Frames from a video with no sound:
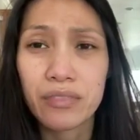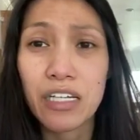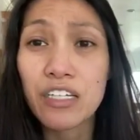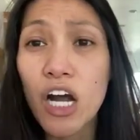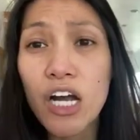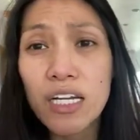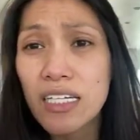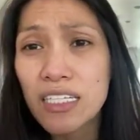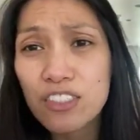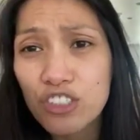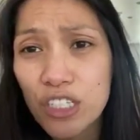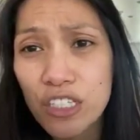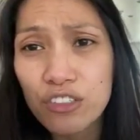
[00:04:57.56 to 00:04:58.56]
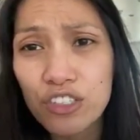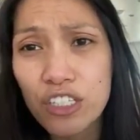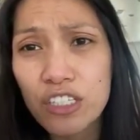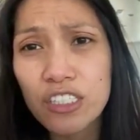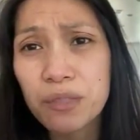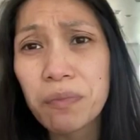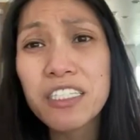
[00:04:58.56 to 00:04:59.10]
garlic,
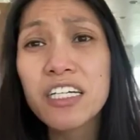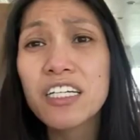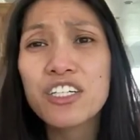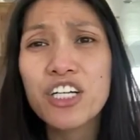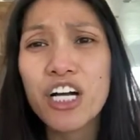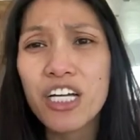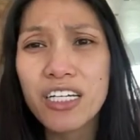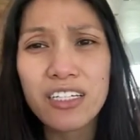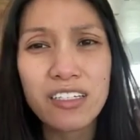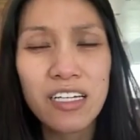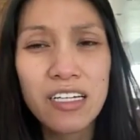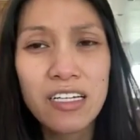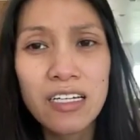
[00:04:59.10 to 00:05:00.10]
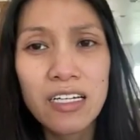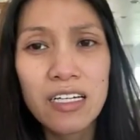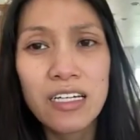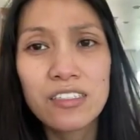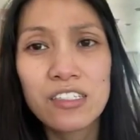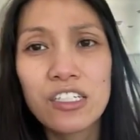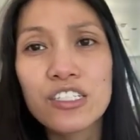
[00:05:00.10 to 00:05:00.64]
ginger, especially garlic.
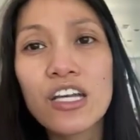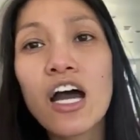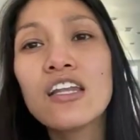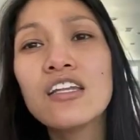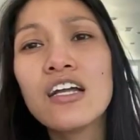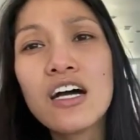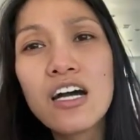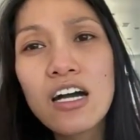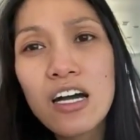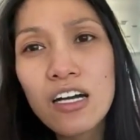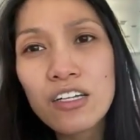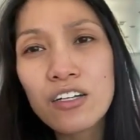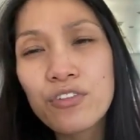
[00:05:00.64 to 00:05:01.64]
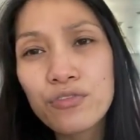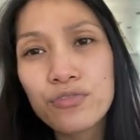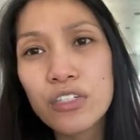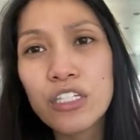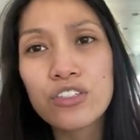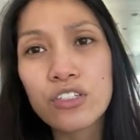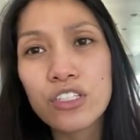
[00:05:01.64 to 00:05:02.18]
There's a lot of
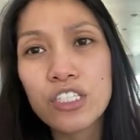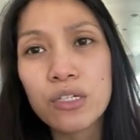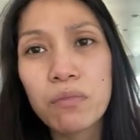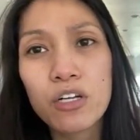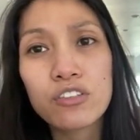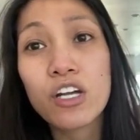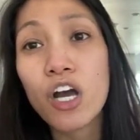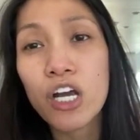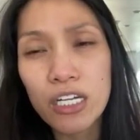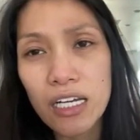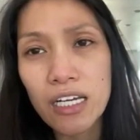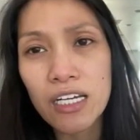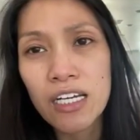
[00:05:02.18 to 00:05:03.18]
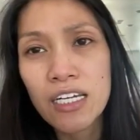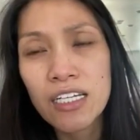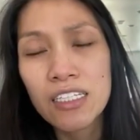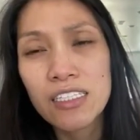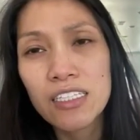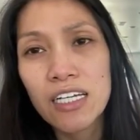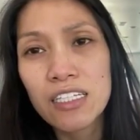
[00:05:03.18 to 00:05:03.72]
research about garlic
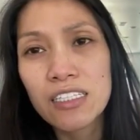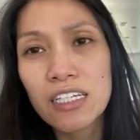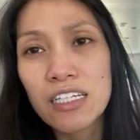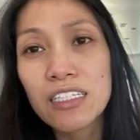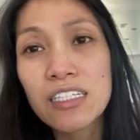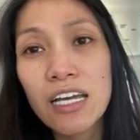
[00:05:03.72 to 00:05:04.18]
that it